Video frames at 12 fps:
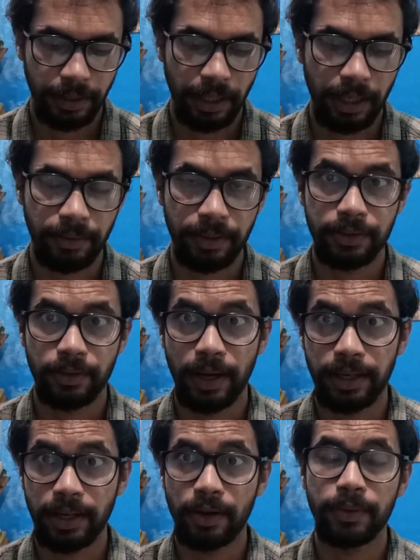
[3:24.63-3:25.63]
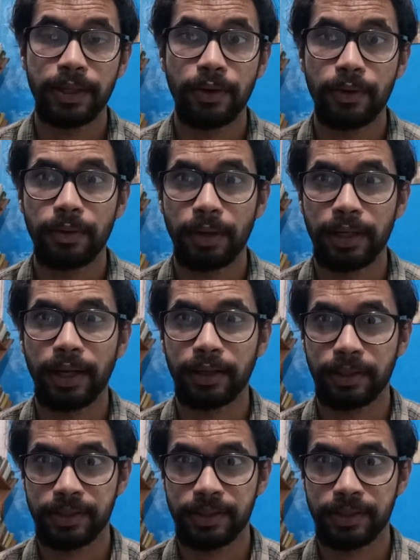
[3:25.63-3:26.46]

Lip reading: Anyway, so right now we know what Dr.